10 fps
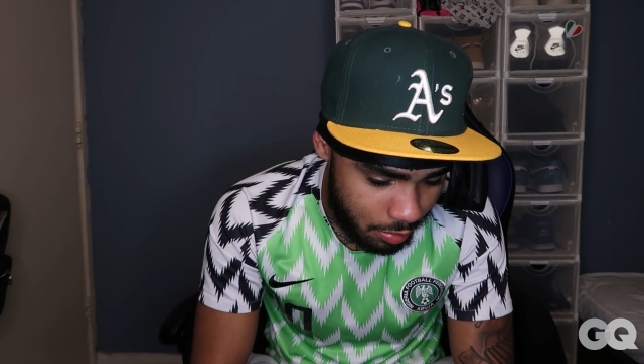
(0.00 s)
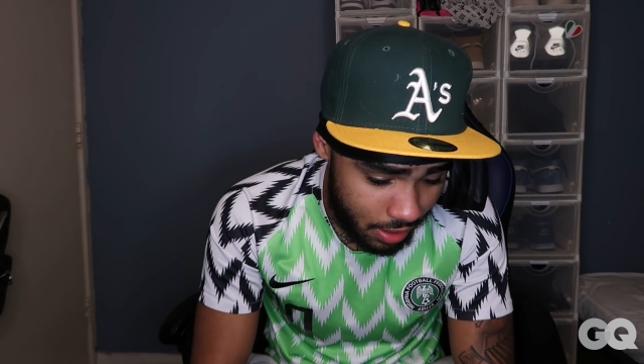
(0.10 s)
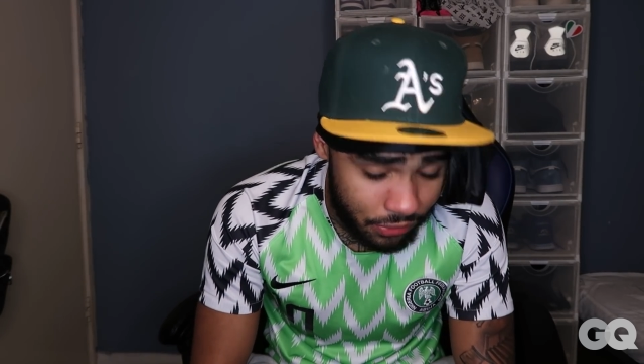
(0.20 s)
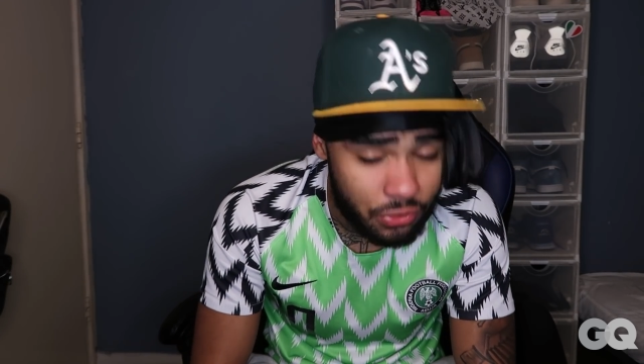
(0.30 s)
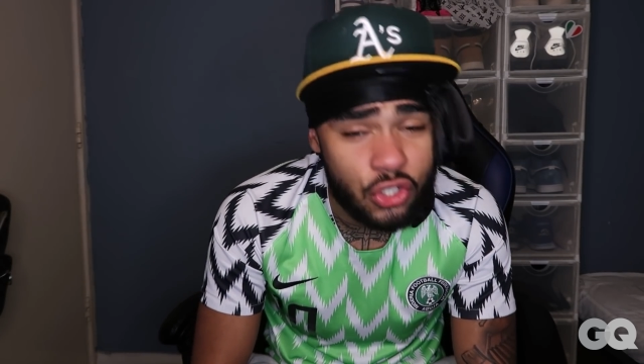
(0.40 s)

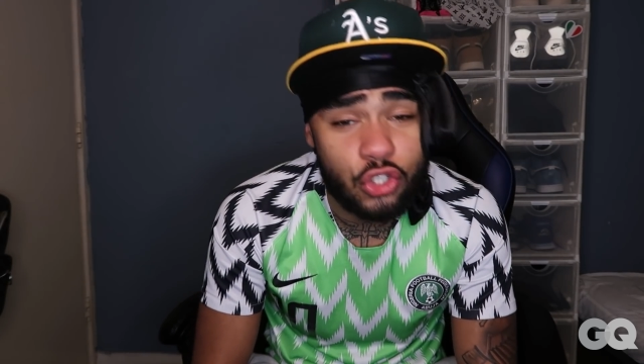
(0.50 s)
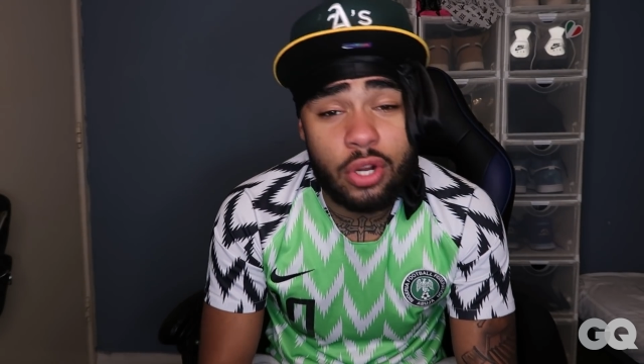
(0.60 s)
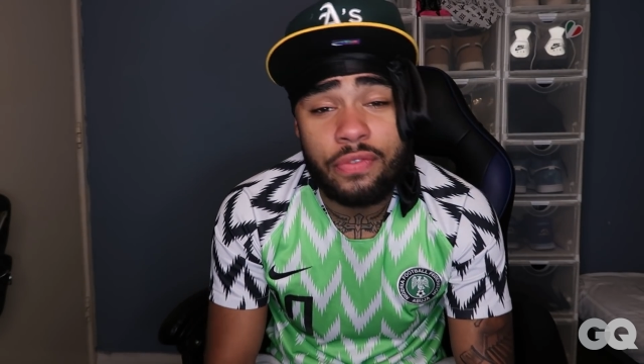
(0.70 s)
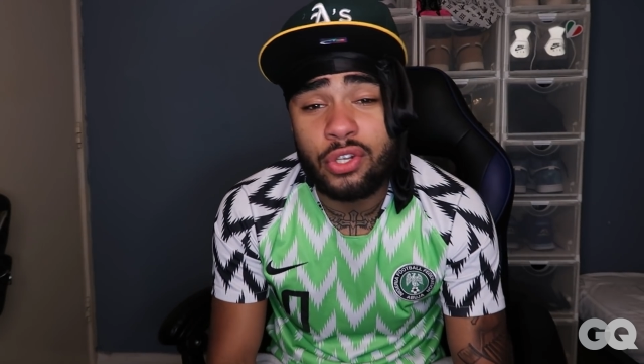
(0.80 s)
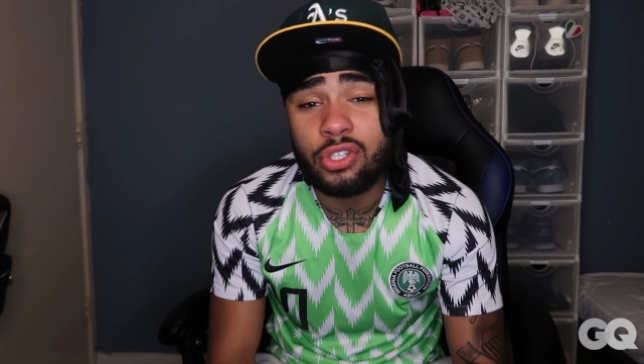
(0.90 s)
But if you
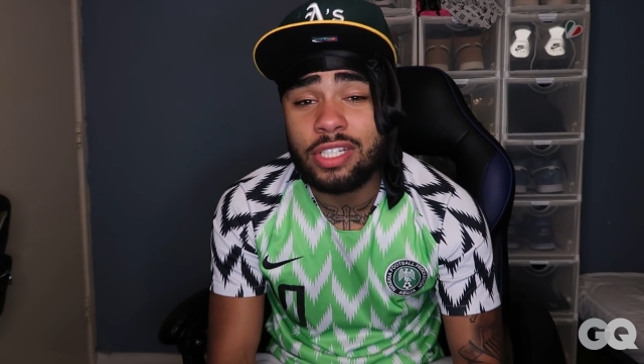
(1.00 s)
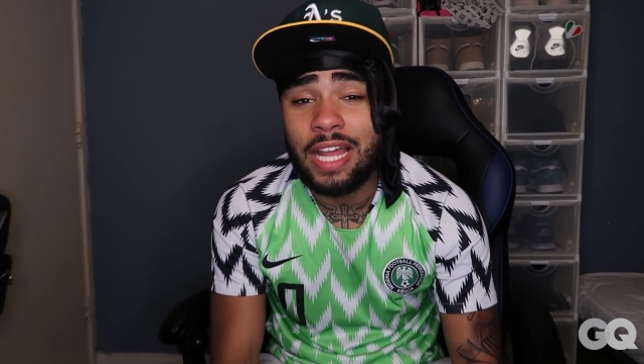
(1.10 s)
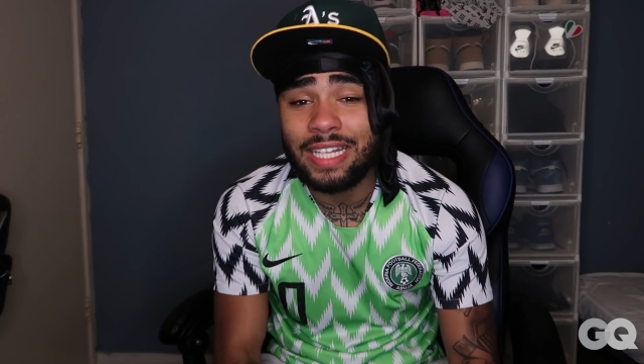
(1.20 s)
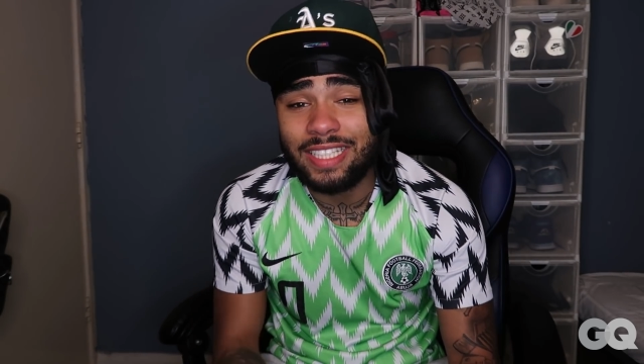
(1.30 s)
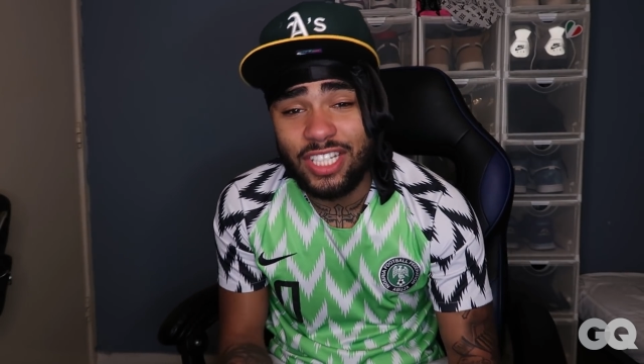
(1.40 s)
enjoy videos
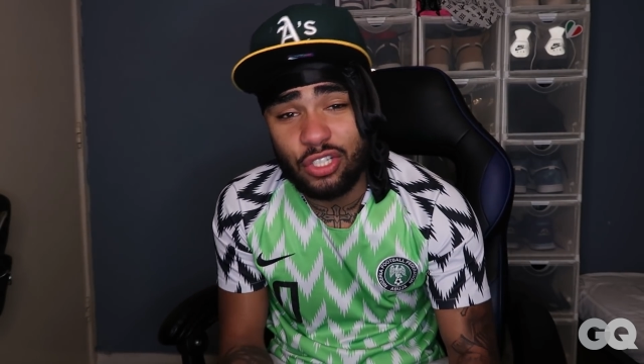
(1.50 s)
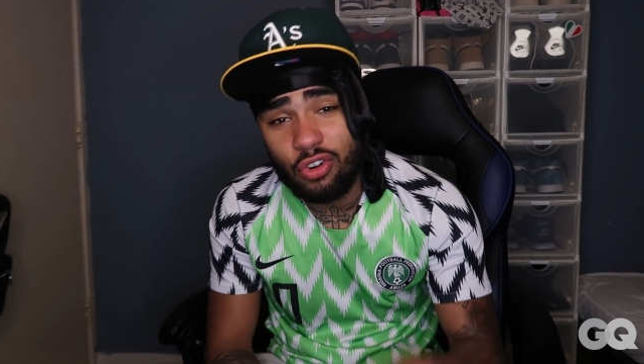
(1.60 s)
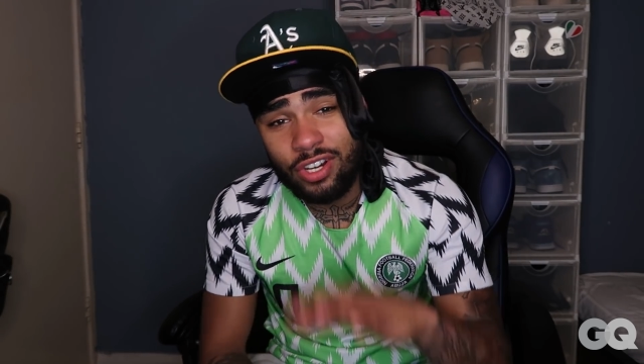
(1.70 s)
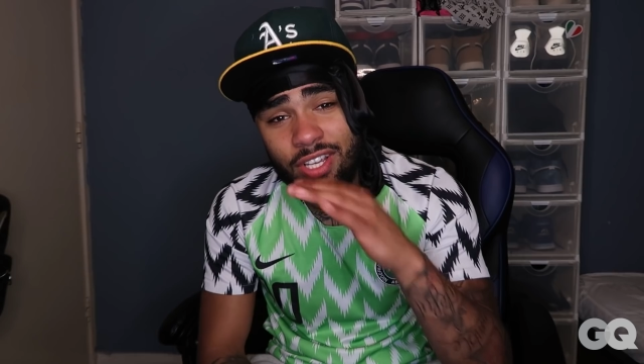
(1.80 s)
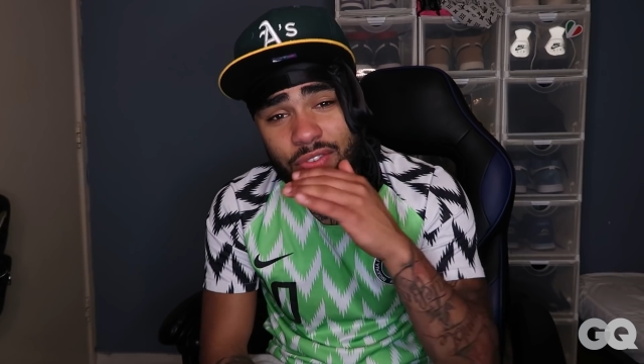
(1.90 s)
like this
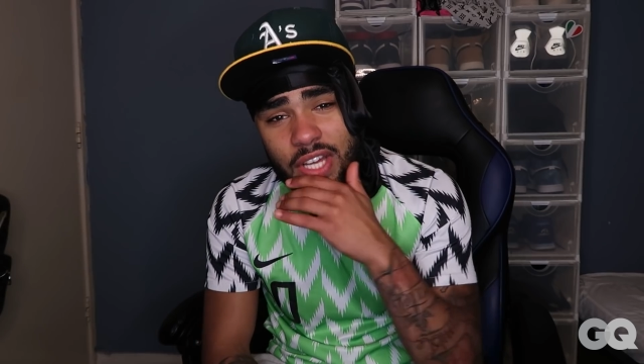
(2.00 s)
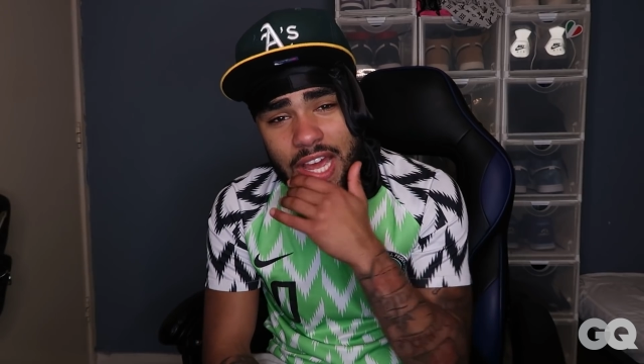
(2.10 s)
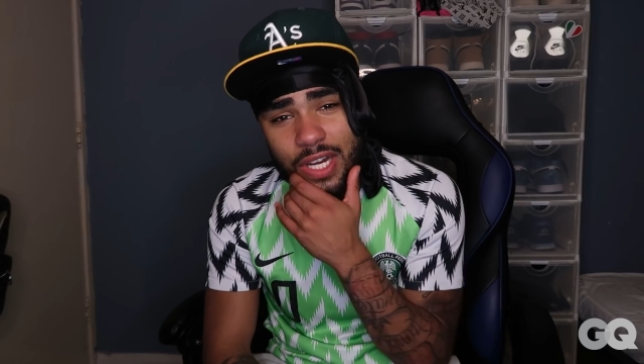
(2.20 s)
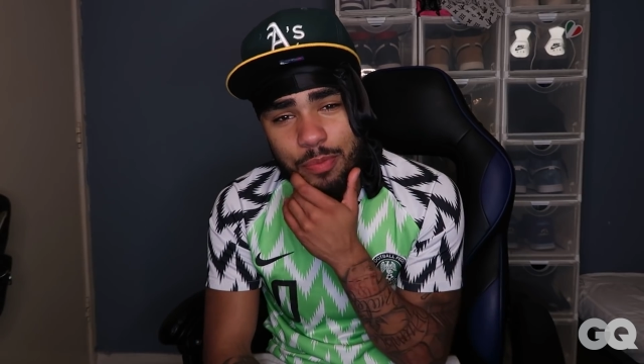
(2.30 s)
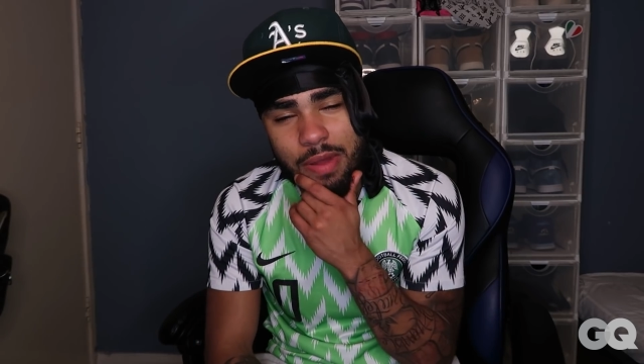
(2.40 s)
or any other
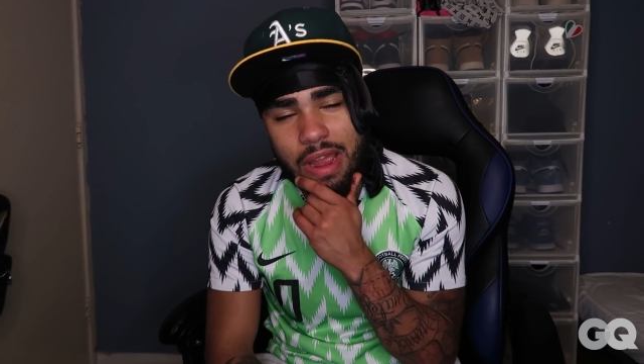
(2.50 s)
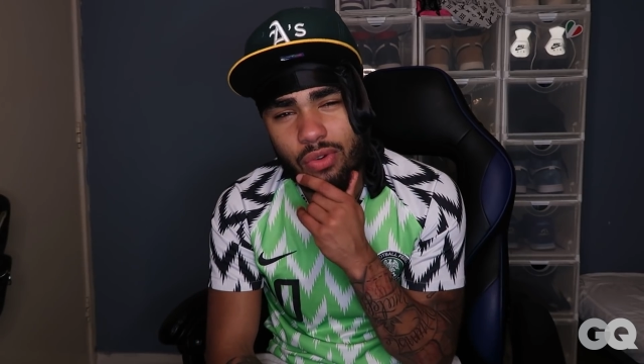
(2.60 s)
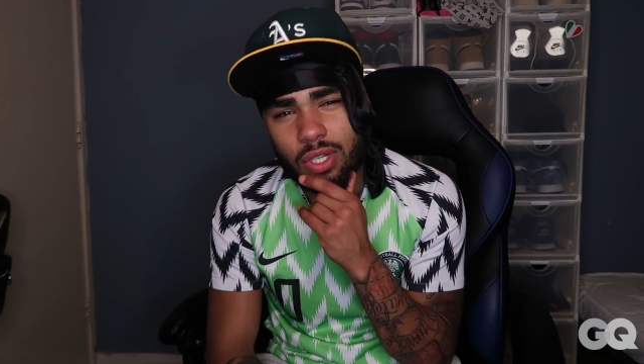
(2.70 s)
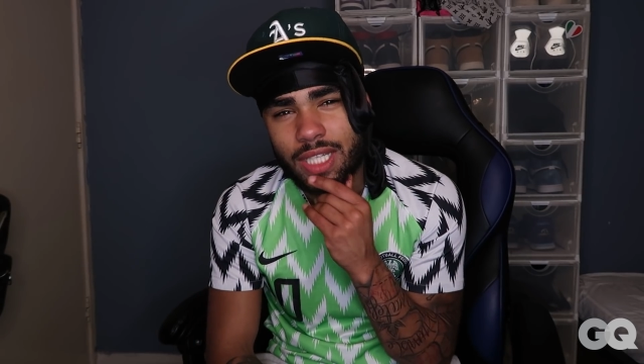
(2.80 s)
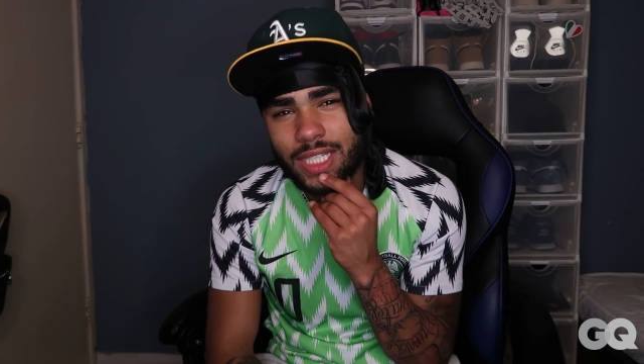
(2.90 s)
kind of
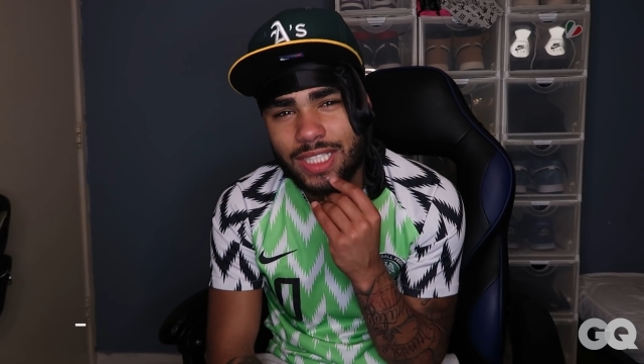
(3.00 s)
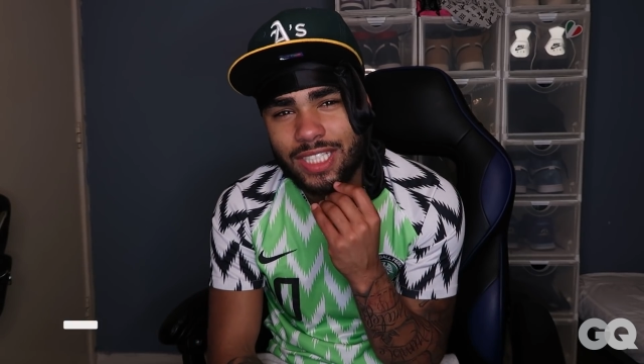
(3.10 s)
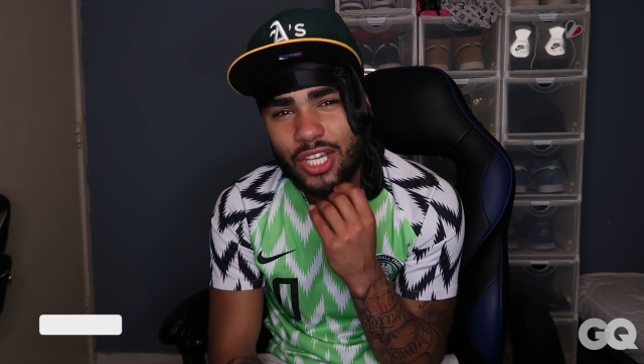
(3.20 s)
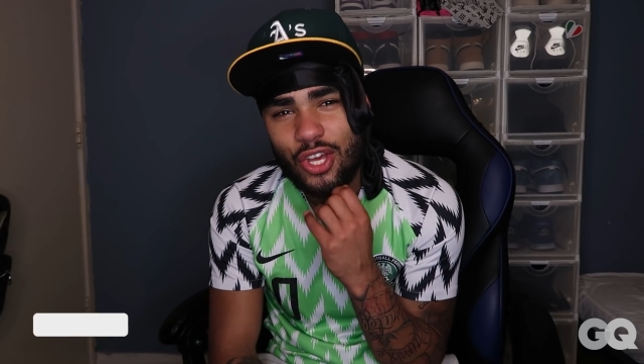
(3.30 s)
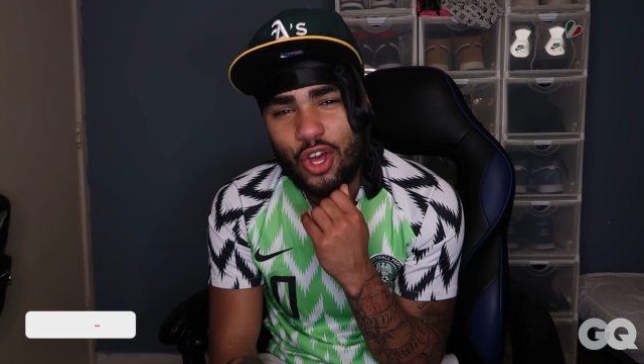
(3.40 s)
parodies